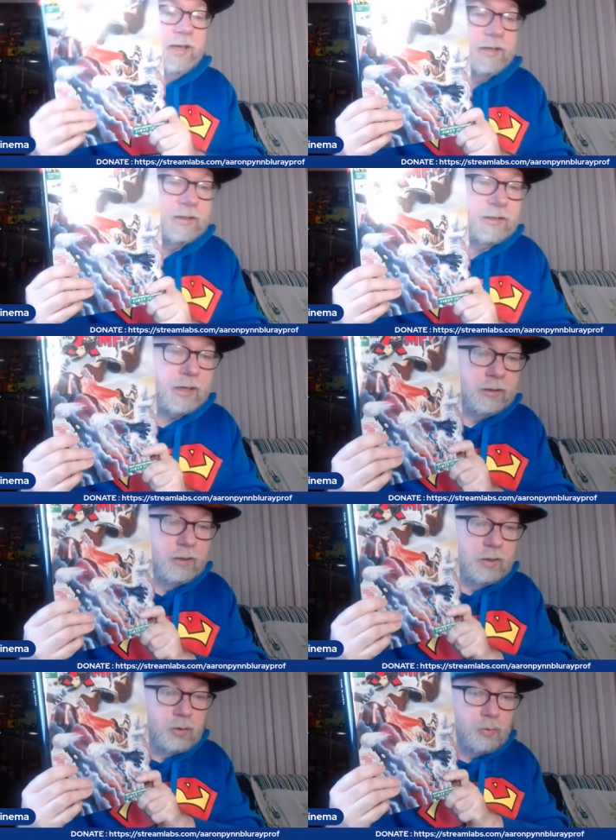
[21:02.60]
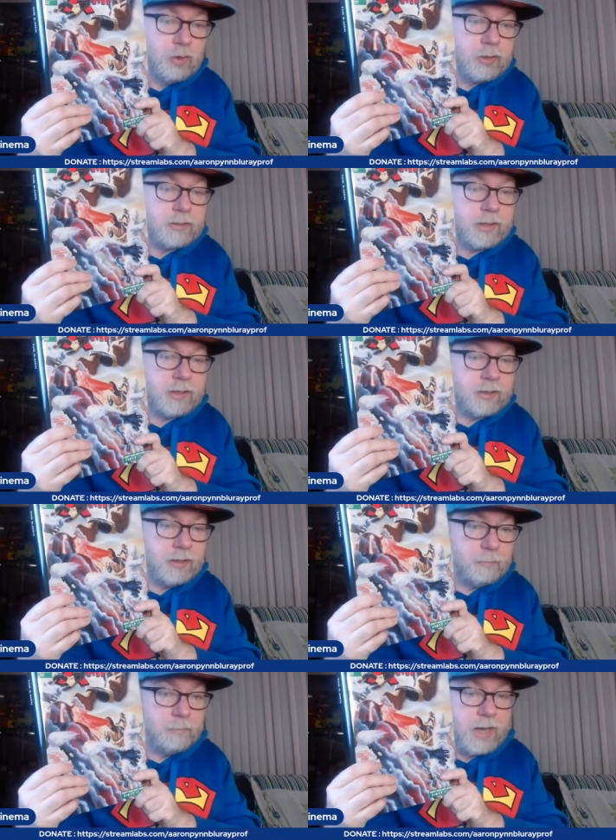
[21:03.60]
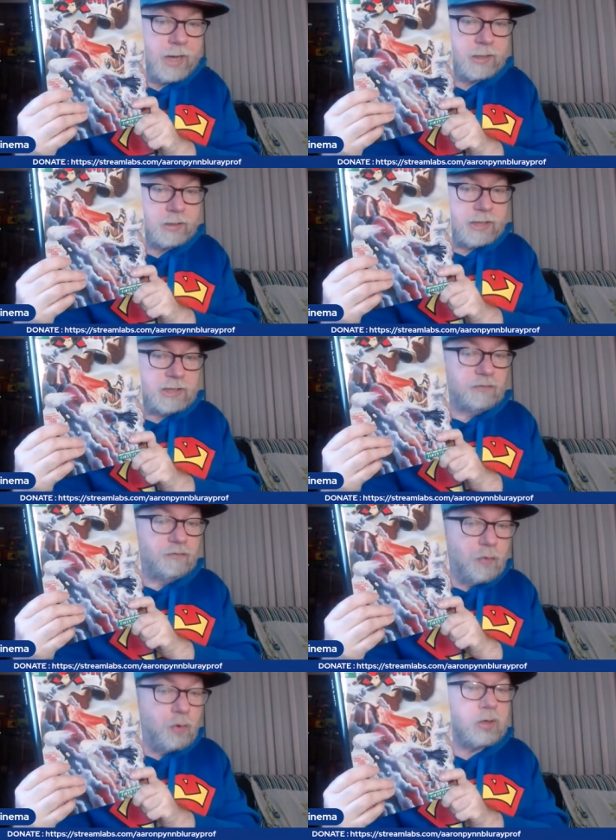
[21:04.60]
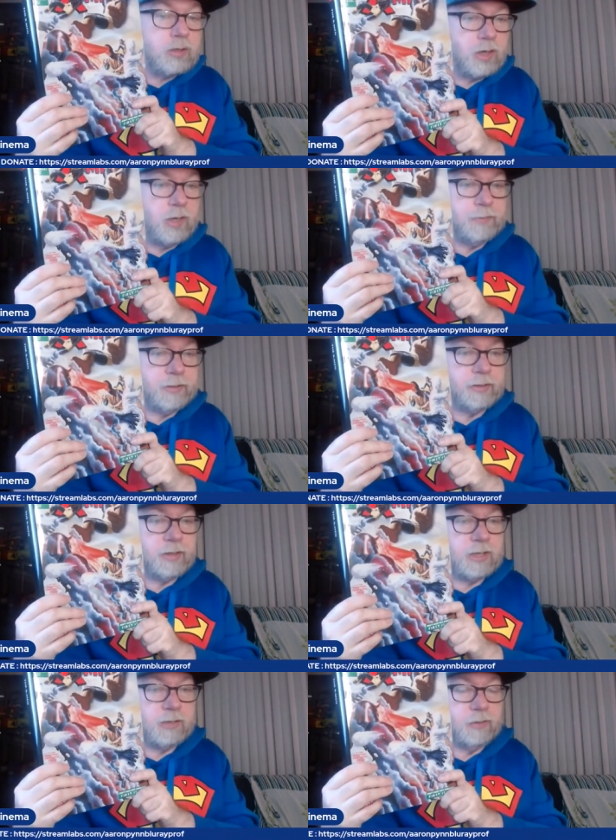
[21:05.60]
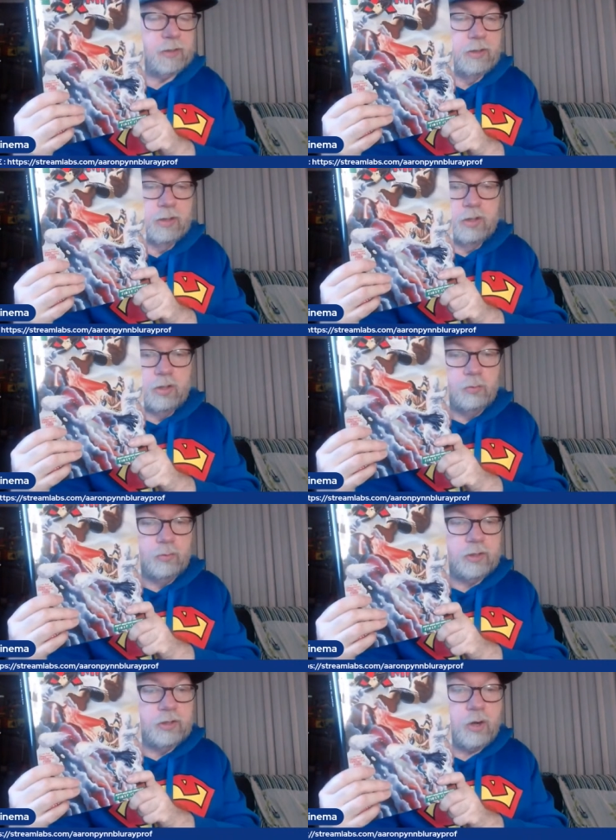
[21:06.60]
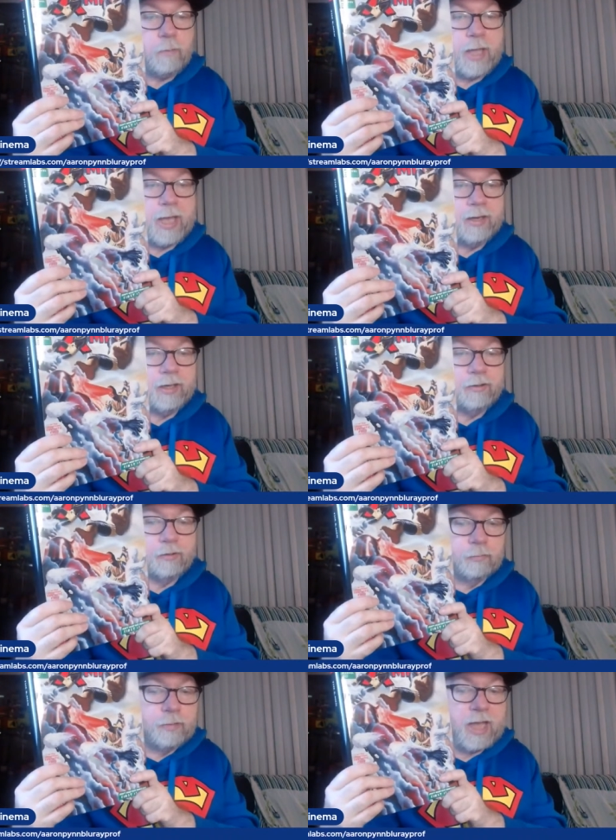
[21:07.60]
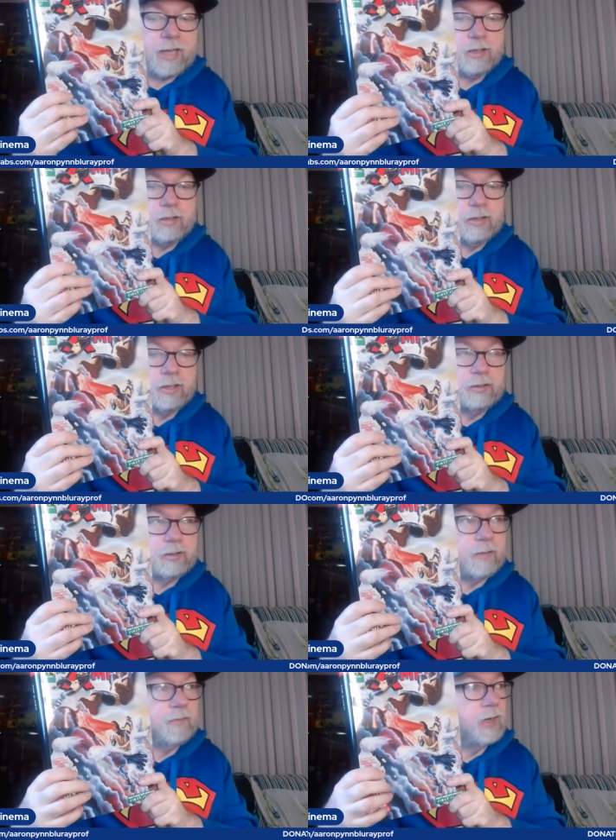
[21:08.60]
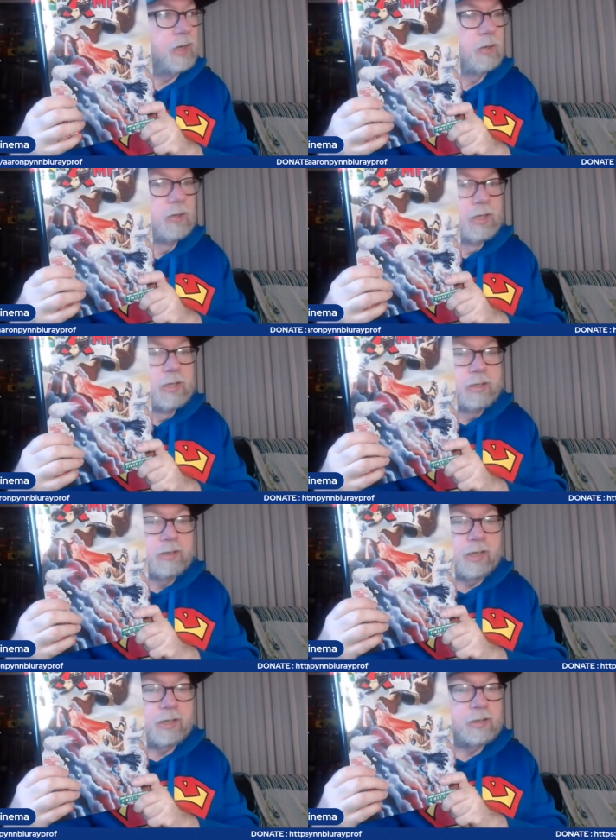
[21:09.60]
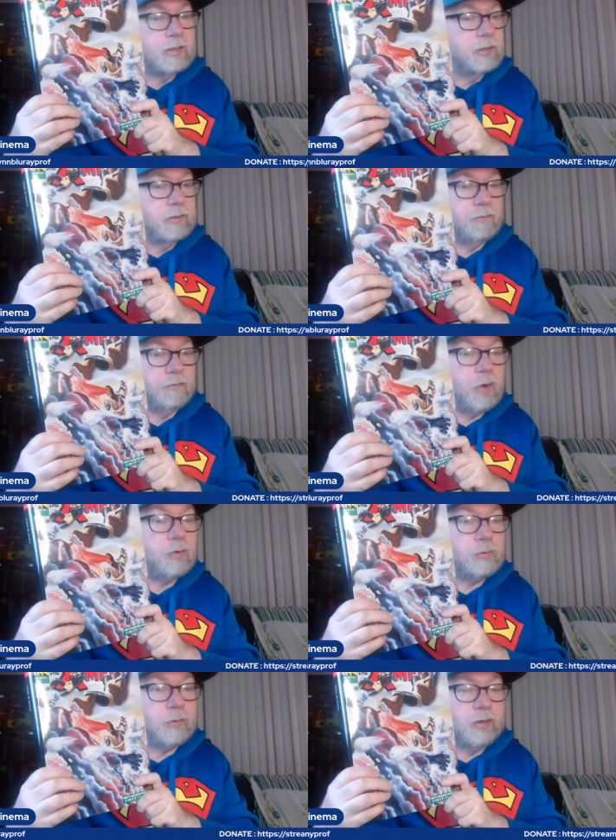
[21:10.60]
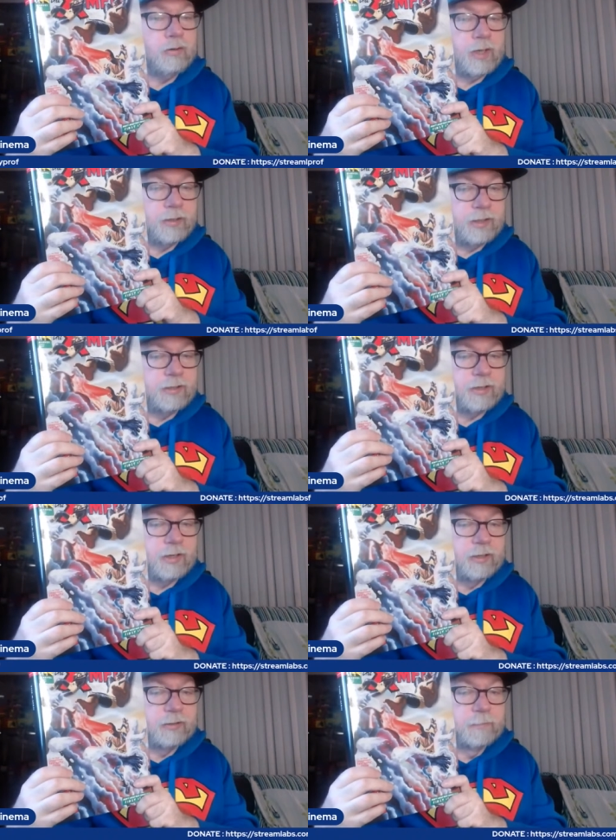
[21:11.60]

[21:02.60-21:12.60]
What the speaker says: and decided we're going to send it in a box that's four times the size of it with no padding or packaging stuff at all, just floating around on the inside.